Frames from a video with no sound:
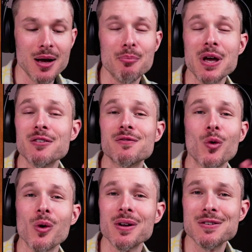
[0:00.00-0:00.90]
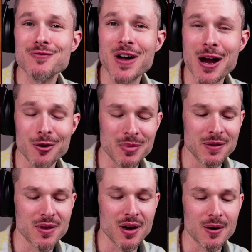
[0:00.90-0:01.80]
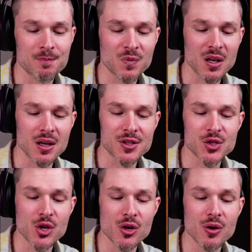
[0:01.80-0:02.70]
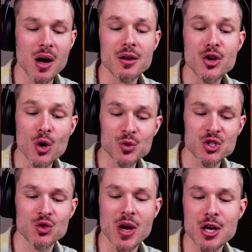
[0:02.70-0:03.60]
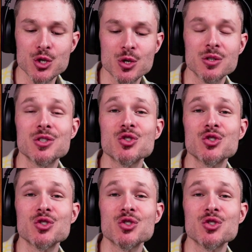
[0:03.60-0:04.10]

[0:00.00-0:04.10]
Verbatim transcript: metaphoric environment there. Uh, so you're no stranger to